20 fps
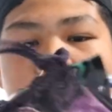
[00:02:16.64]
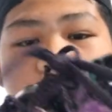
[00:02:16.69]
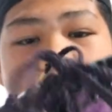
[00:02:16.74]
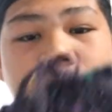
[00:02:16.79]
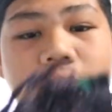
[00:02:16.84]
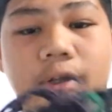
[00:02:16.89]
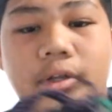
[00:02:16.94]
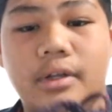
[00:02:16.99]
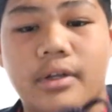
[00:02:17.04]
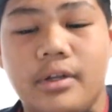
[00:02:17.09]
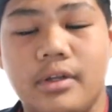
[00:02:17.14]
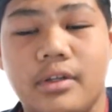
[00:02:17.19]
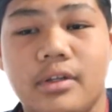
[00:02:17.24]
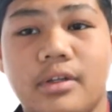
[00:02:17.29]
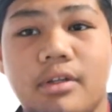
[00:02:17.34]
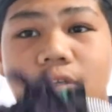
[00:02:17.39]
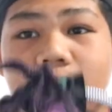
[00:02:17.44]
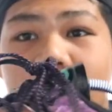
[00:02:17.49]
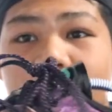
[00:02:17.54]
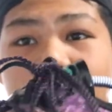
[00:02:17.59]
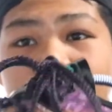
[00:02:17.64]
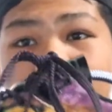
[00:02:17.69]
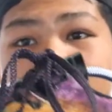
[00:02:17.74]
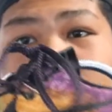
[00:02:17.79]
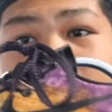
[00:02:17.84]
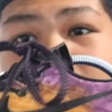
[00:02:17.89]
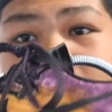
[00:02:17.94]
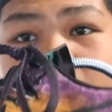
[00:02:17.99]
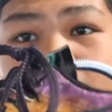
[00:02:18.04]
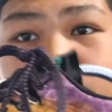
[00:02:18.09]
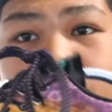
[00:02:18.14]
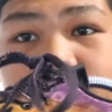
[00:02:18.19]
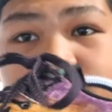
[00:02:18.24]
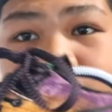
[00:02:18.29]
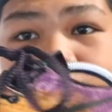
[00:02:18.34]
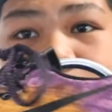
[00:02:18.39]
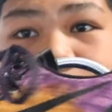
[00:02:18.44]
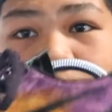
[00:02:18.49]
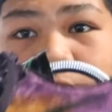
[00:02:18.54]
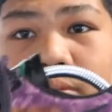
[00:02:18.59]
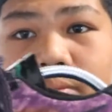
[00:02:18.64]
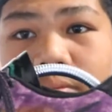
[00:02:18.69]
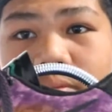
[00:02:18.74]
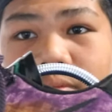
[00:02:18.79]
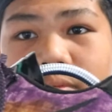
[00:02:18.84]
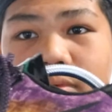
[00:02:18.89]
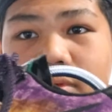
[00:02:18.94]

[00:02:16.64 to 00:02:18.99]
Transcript: But yo, this colorway is dope.